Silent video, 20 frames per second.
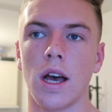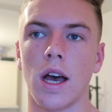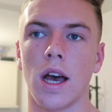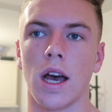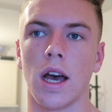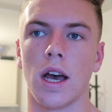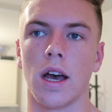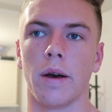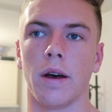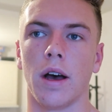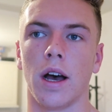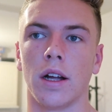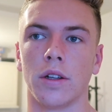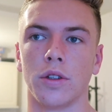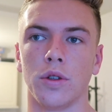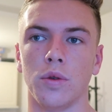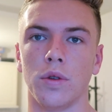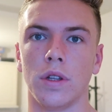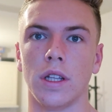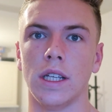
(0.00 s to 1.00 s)
I'll
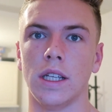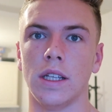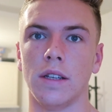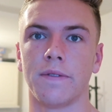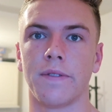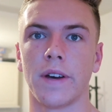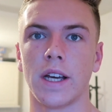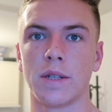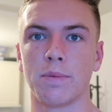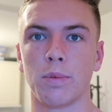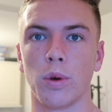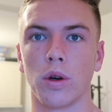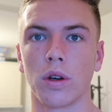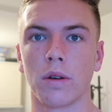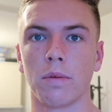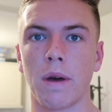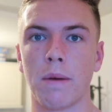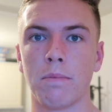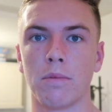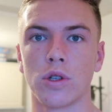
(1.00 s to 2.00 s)
do the
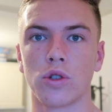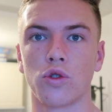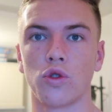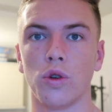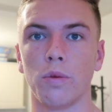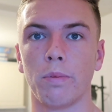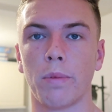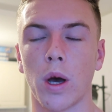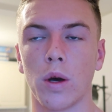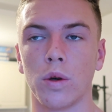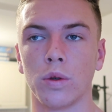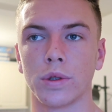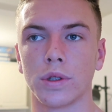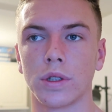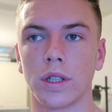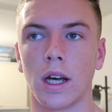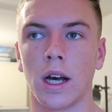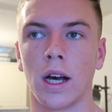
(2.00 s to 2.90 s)
Facebook members group post,